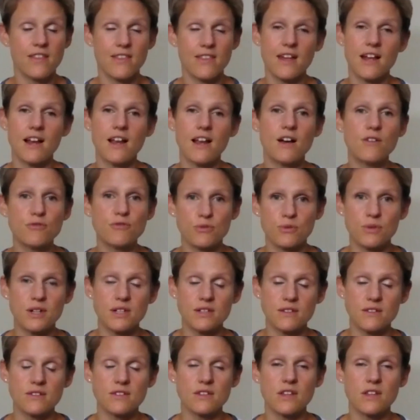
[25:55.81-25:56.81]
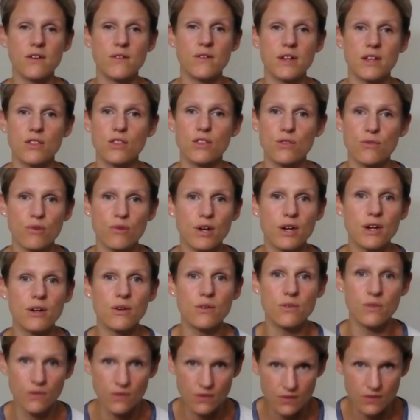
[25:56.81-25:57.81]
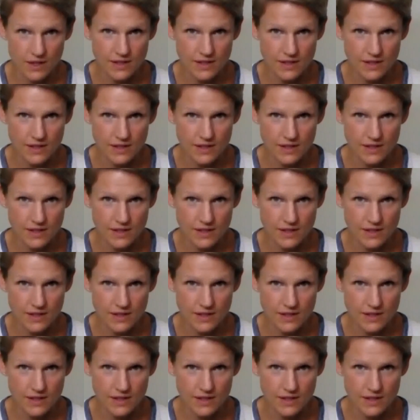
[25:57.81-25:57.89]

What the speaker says: their loved ones going through